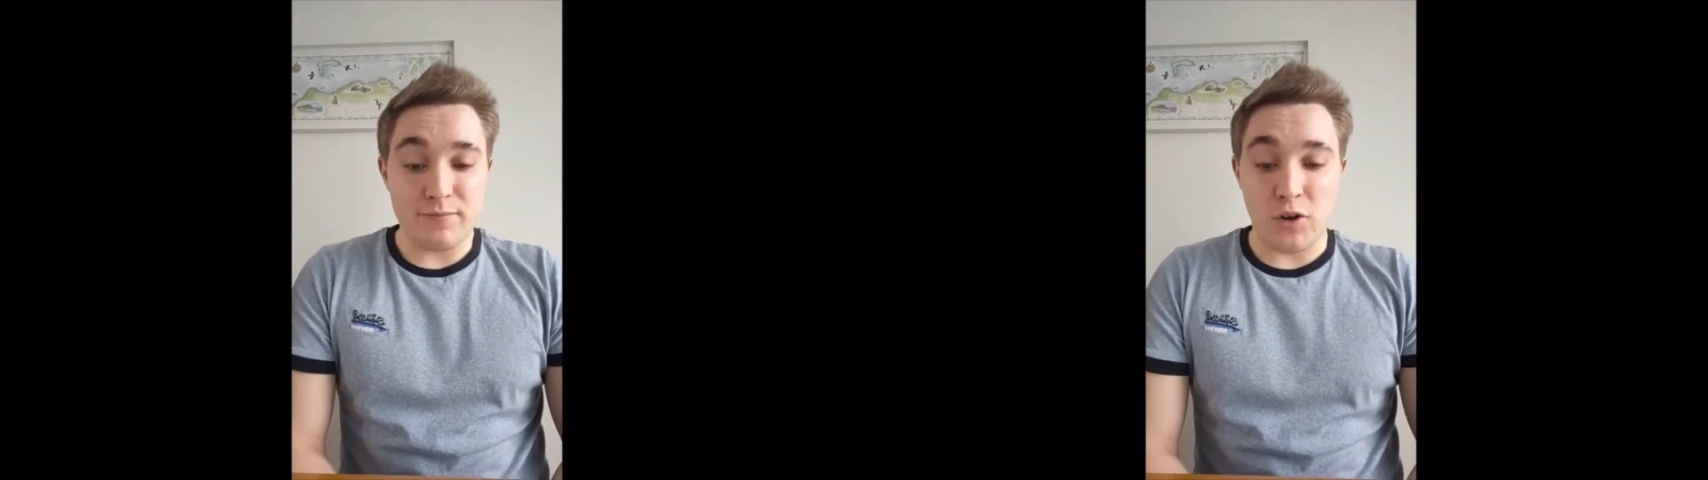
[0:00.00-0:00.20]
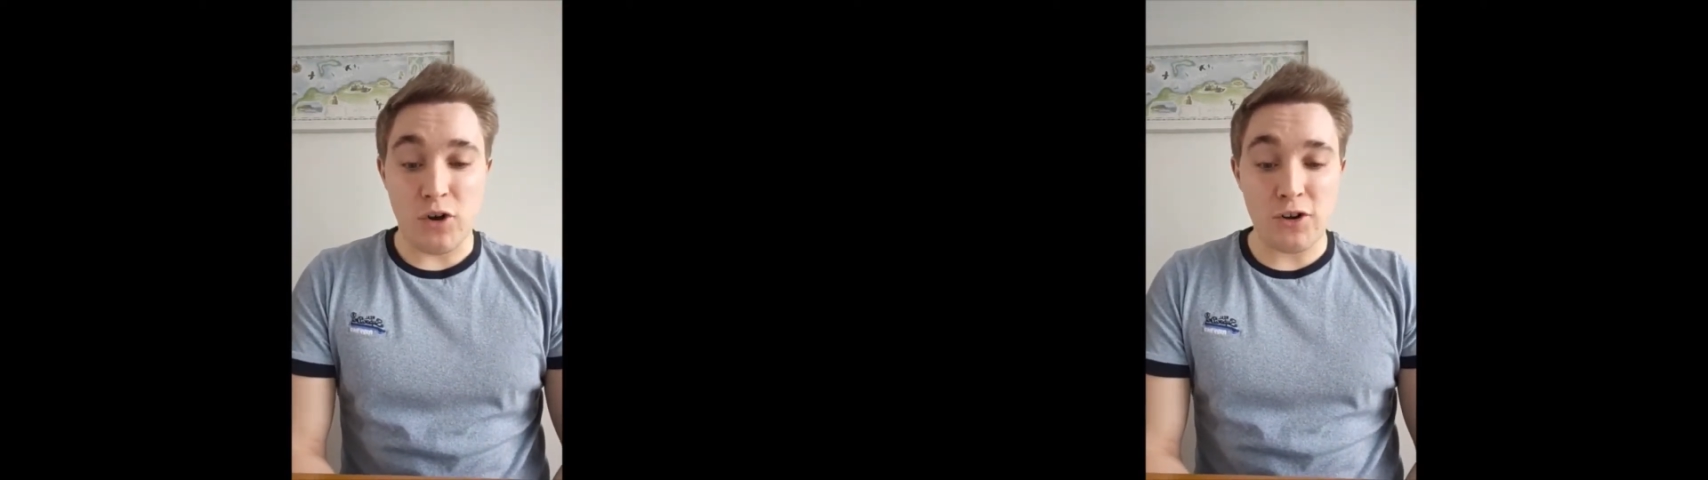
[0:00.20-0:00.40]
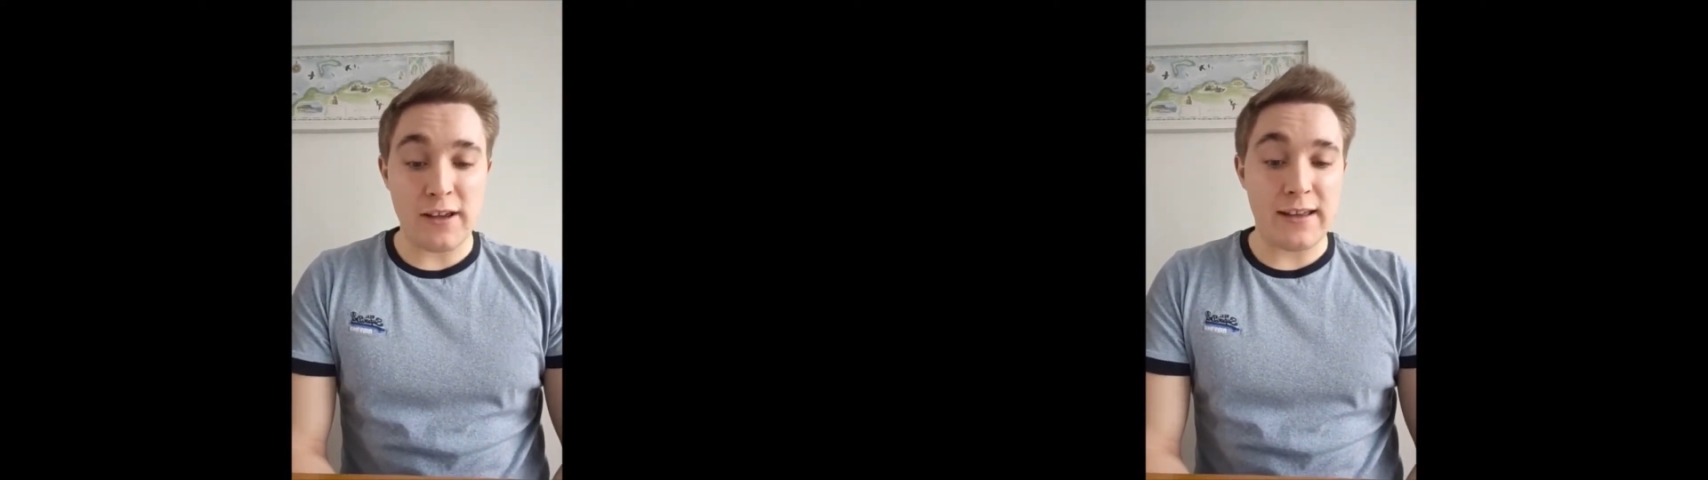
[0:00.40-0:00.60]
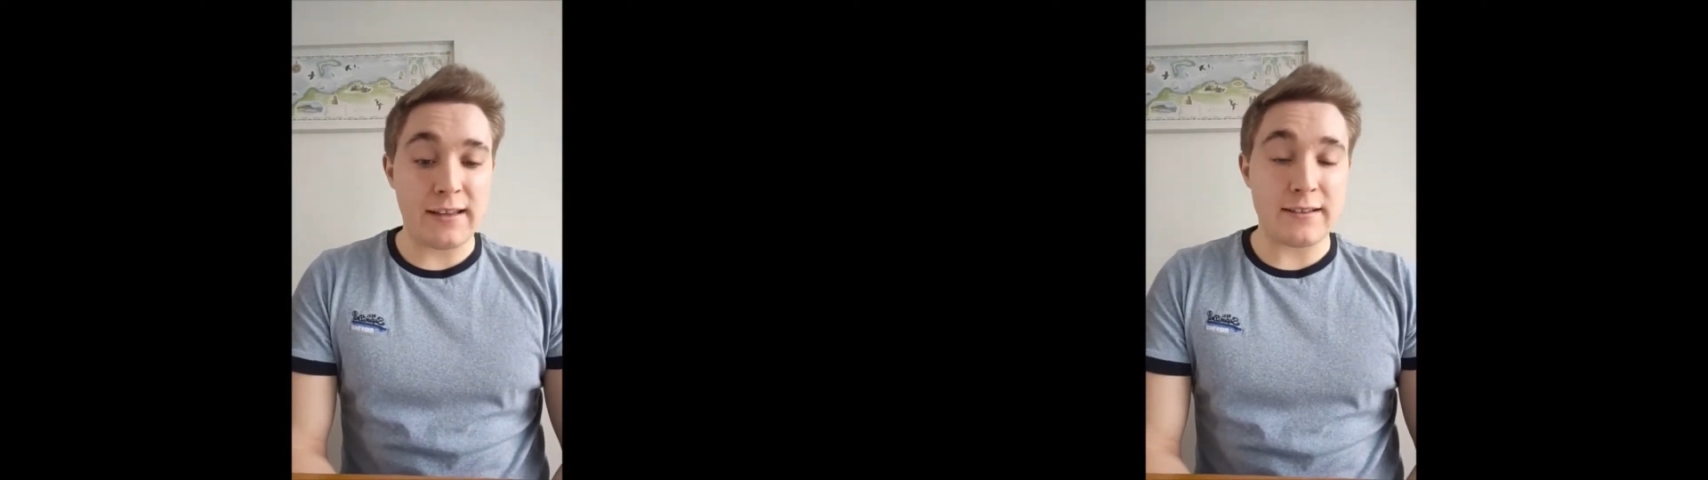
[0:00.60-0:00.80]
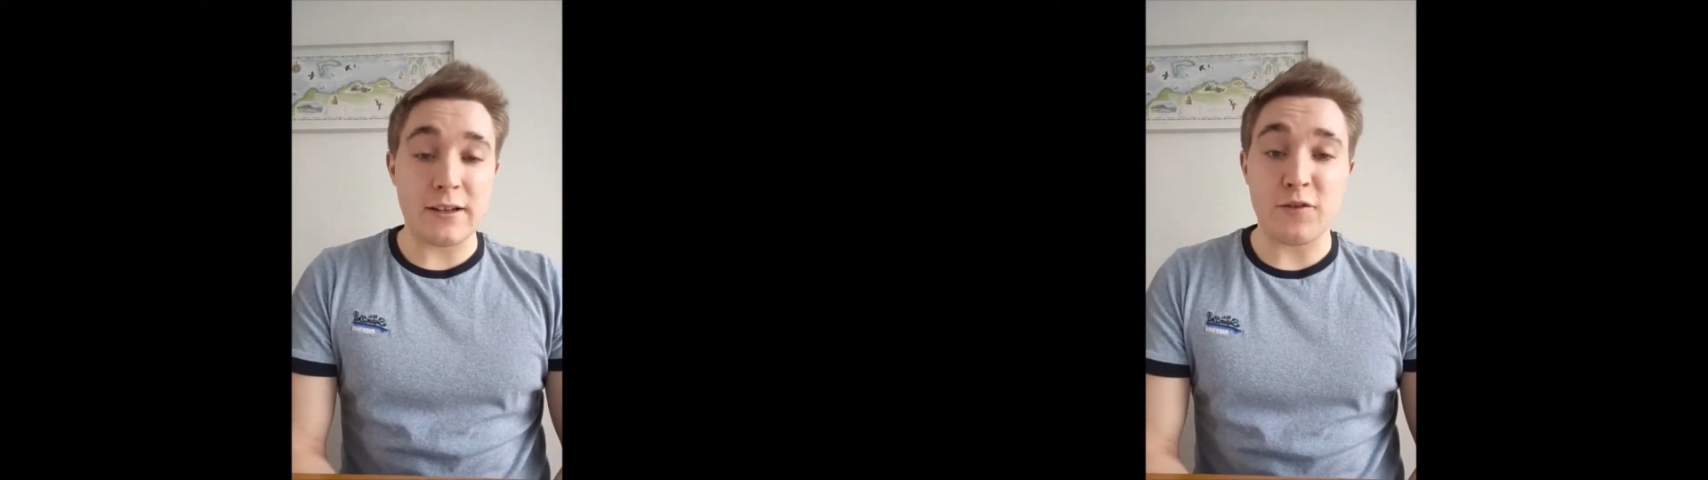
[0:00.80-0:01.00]

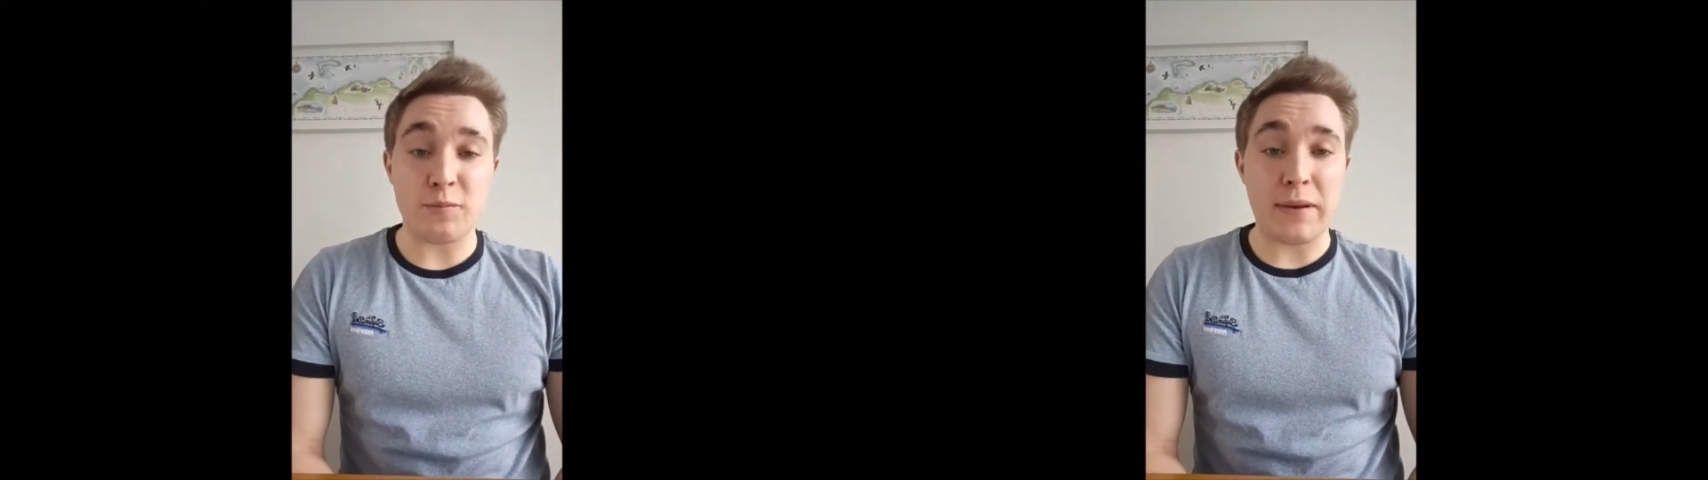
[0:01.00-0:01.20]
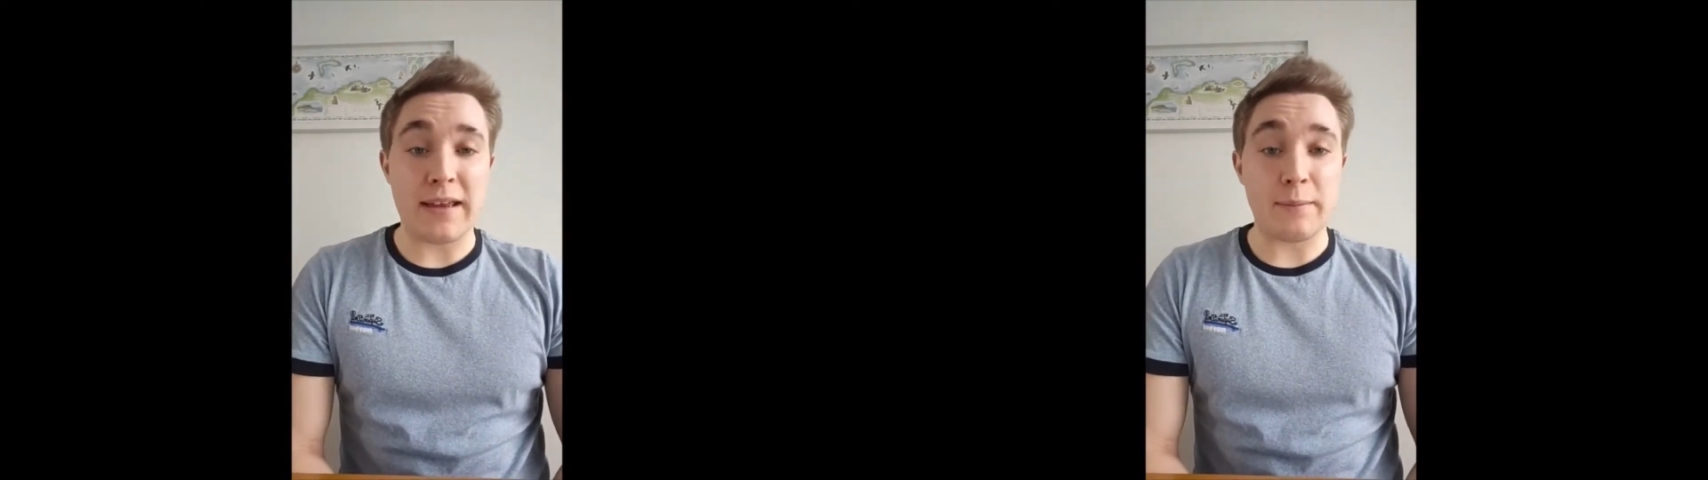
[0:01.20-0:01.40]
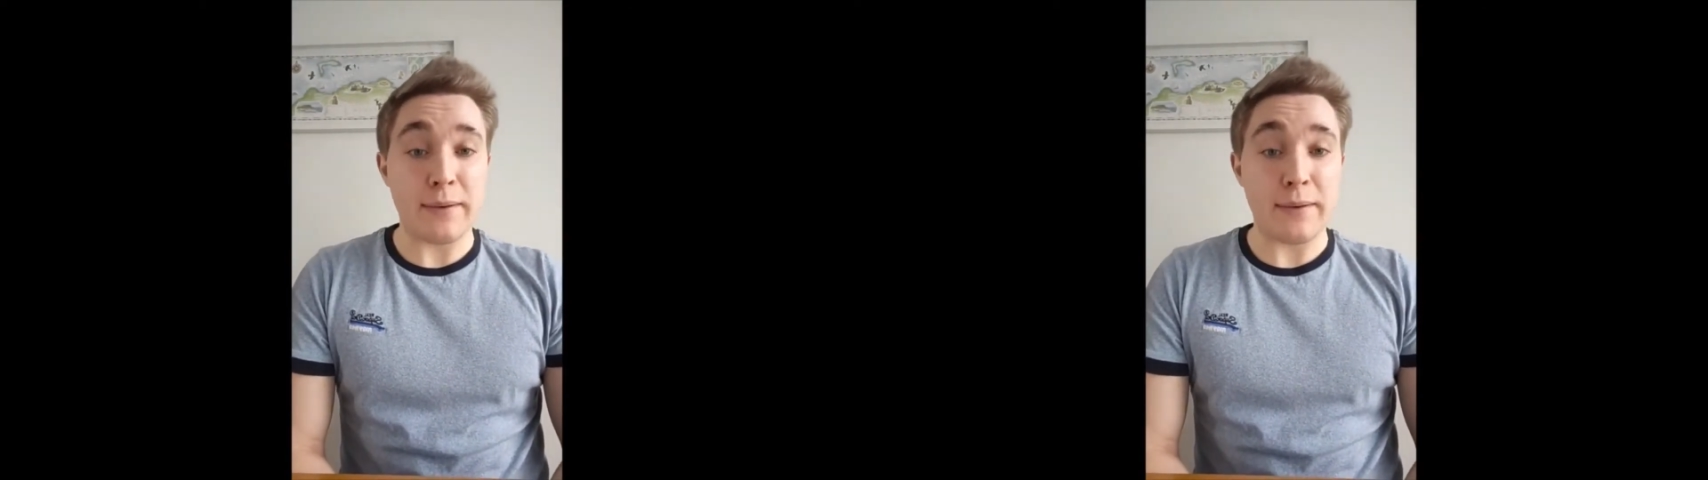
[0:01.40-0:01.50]
hockey, loved playing